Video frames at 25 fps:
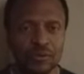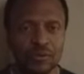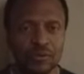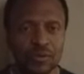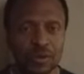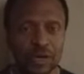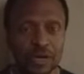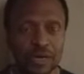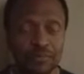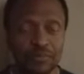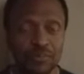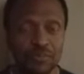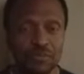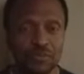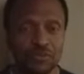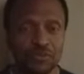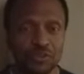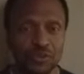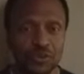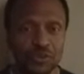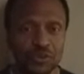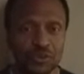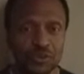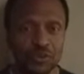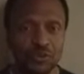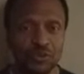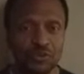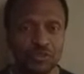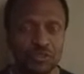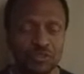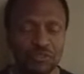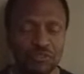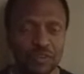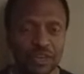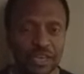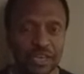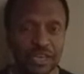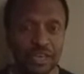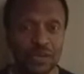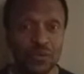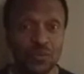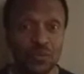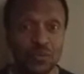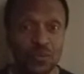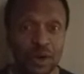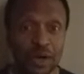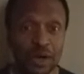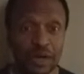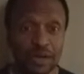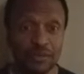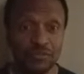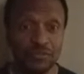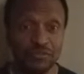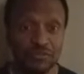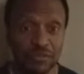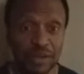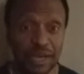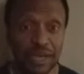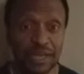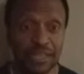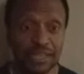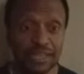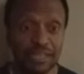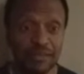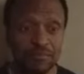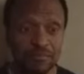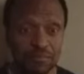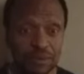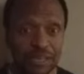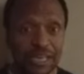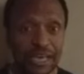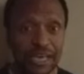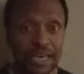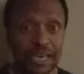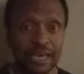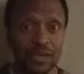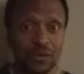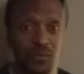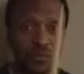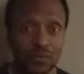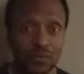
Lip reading: 1, 2, 3, 1, ready, play.